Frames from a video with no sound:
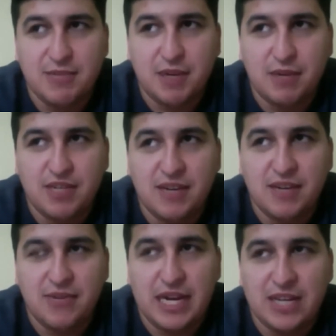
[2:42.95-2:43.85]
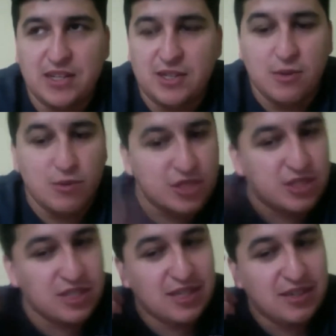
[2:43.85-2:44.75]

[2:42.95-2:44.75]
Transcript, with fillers: mom die of cancer, which is an